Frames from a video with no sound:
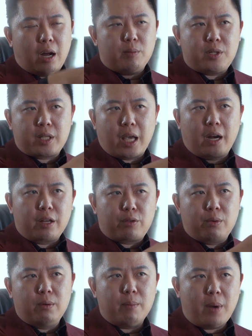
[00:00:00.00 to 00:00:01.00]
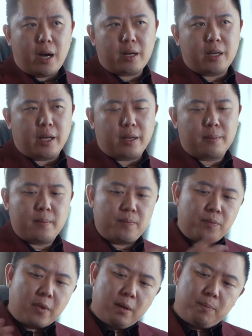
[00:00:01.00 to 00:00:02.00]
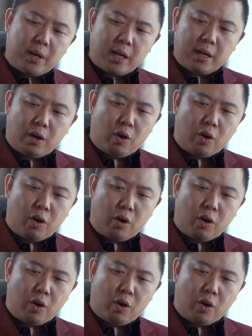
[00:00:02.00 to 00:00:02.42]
I'm scaling through my marketing, but